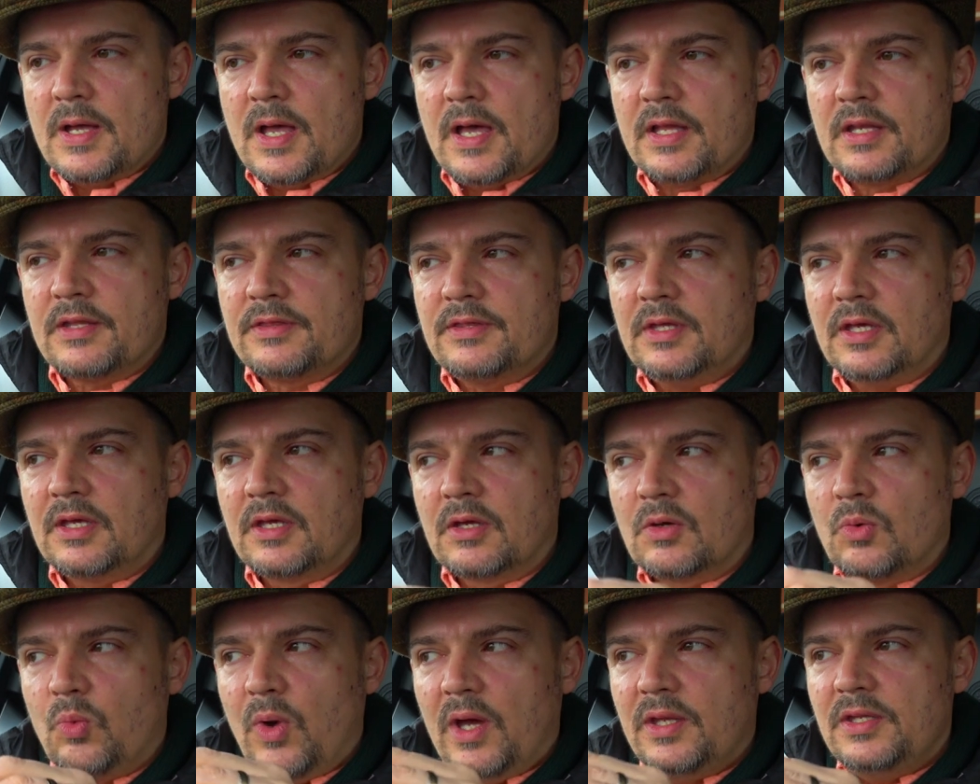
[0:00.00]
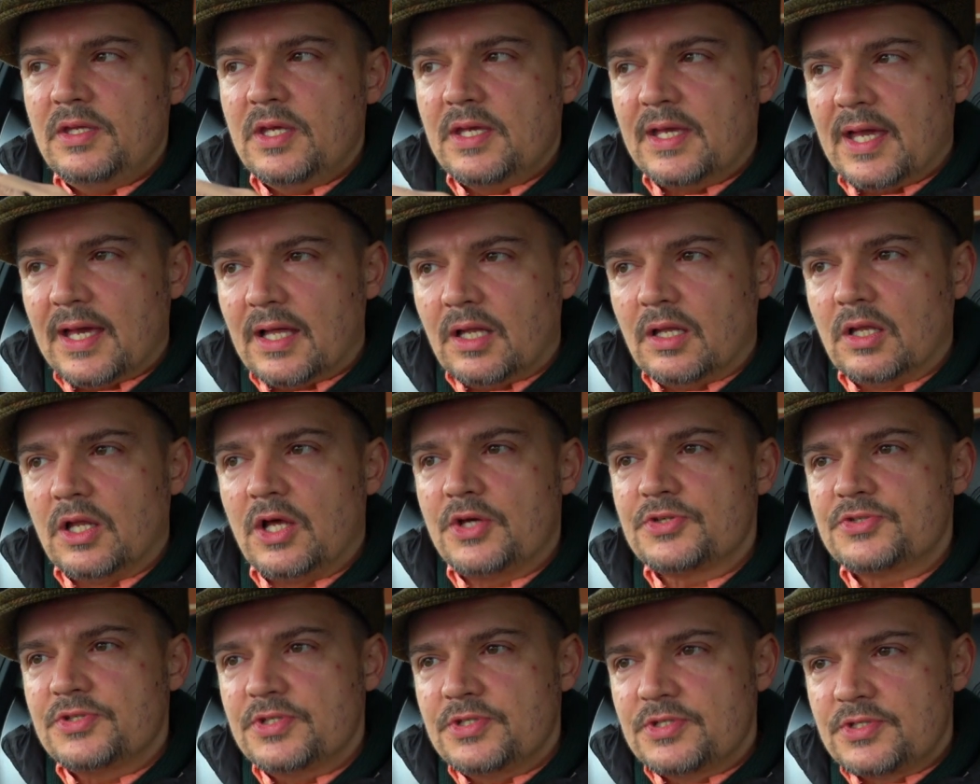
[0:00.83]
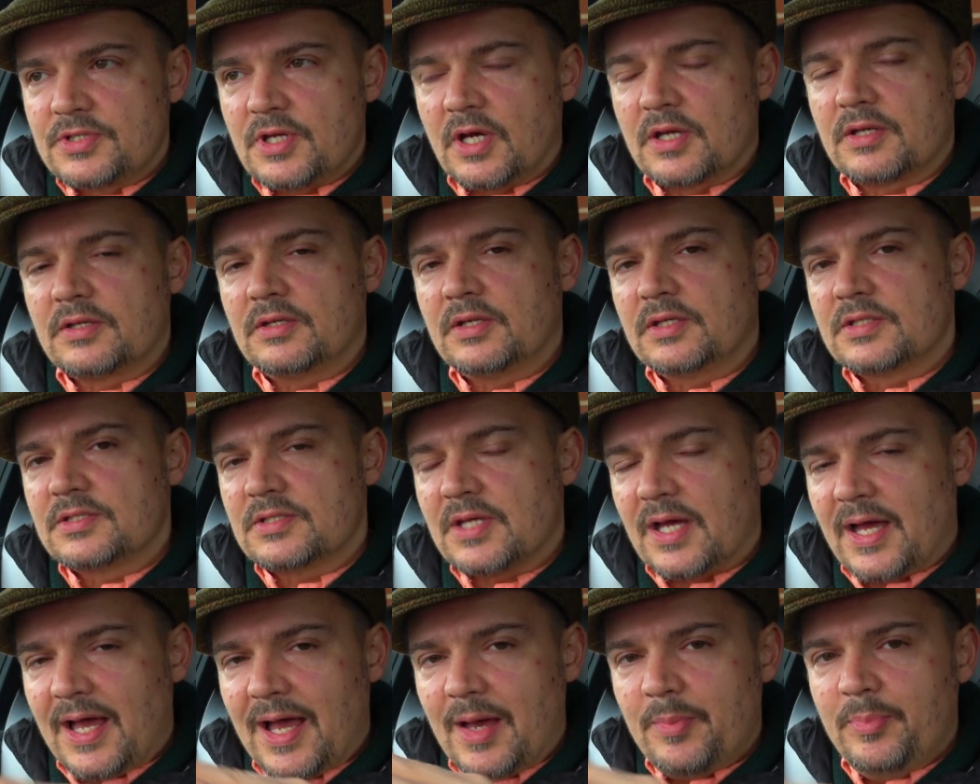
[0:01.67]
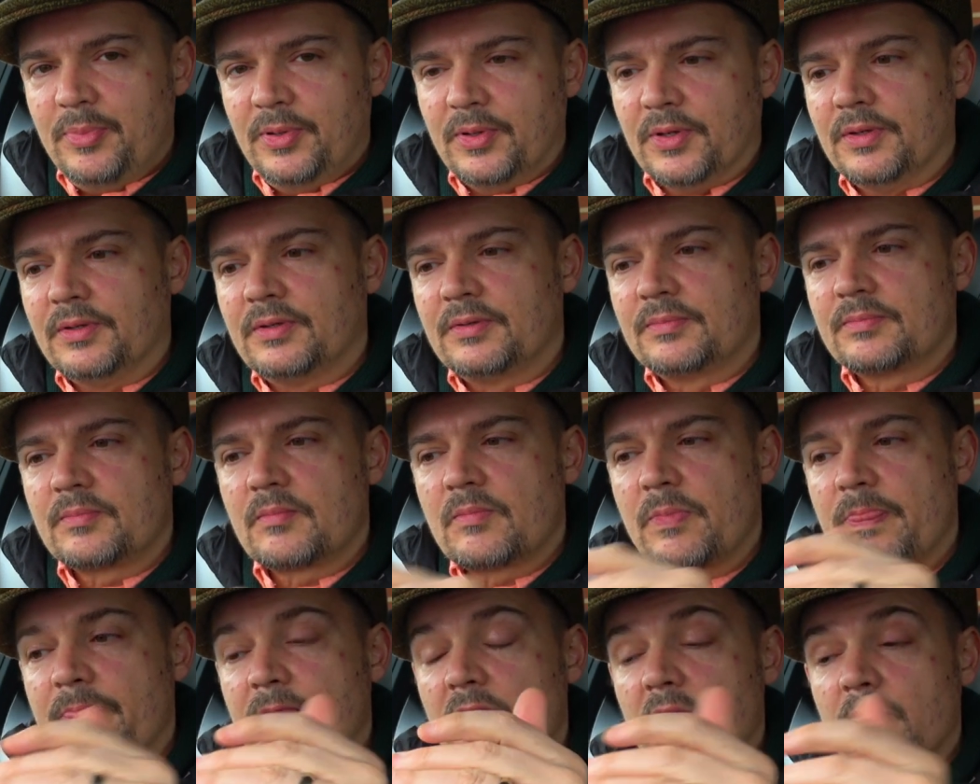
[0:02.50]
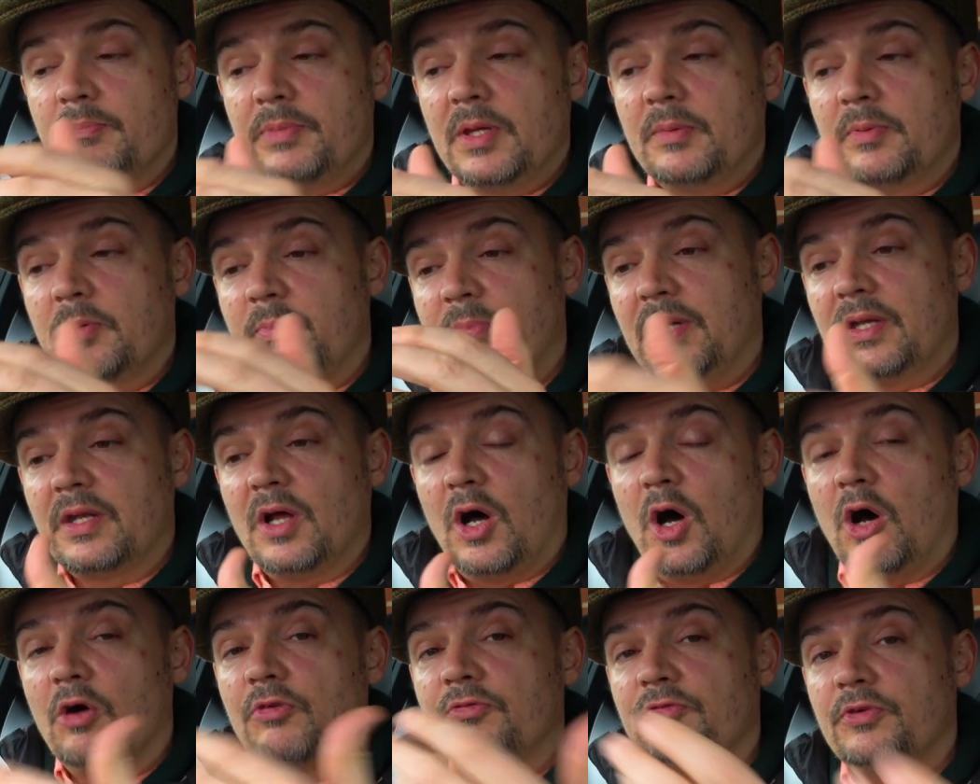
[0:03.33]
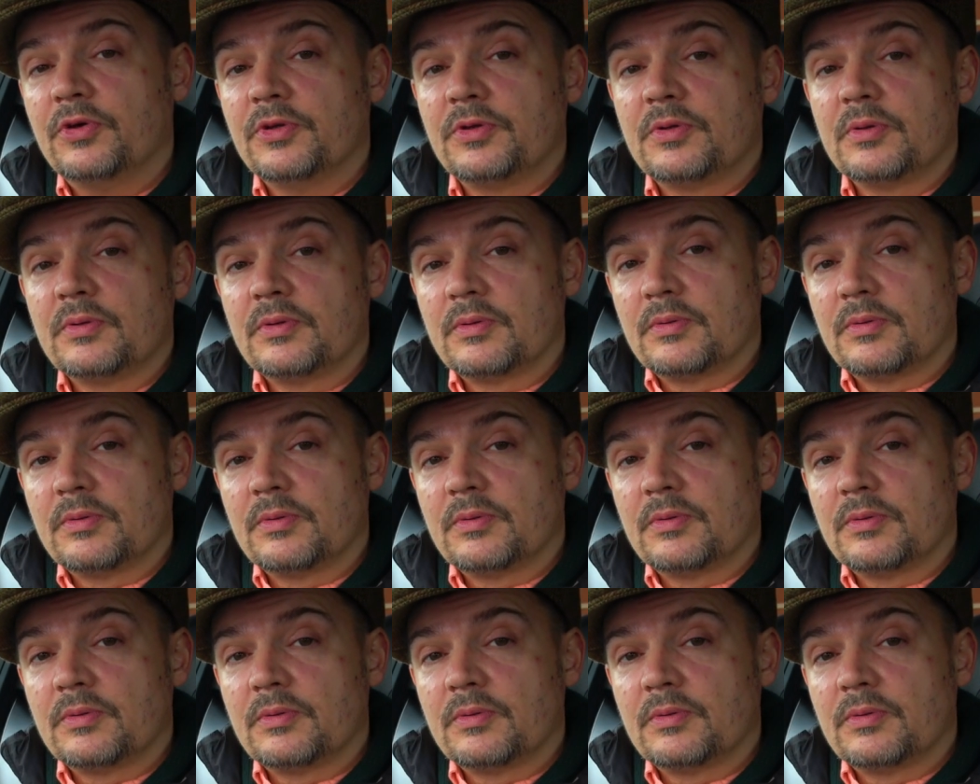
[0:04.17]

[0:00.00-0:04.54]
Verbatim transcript: And I think when you get losses starting to happen and people being offered